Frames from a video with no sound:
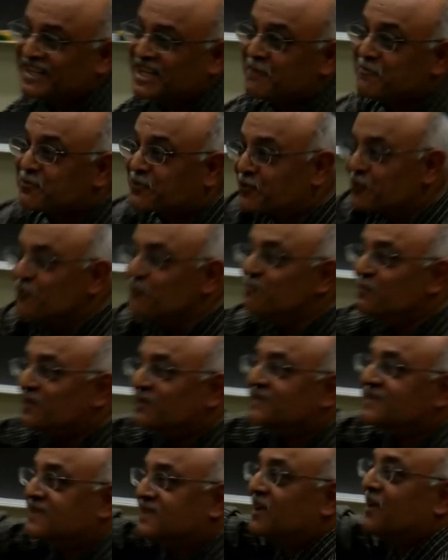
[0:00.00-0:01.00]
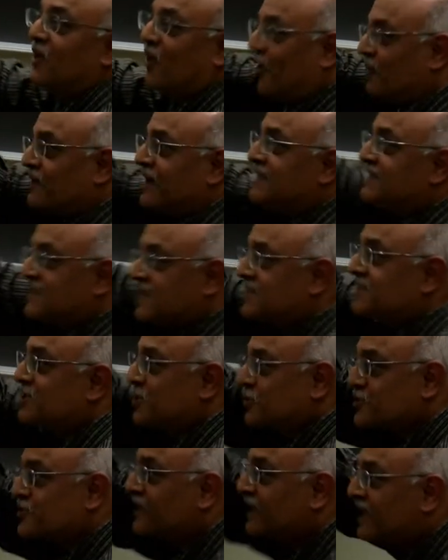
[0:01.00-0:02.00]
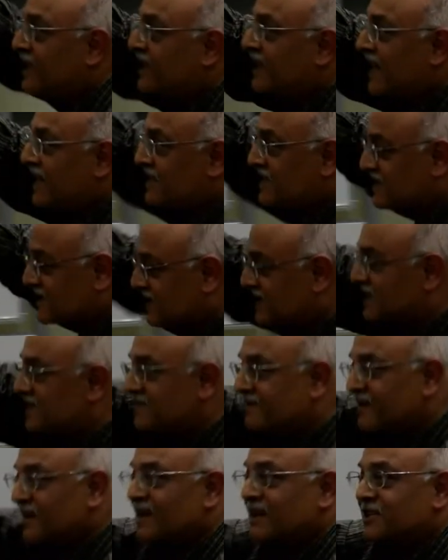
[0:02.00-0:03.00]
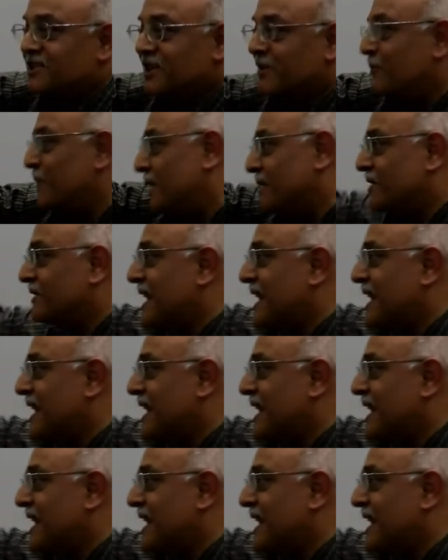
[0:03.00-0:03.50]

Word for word: the improvements of, let's say, social indicators in this village compared to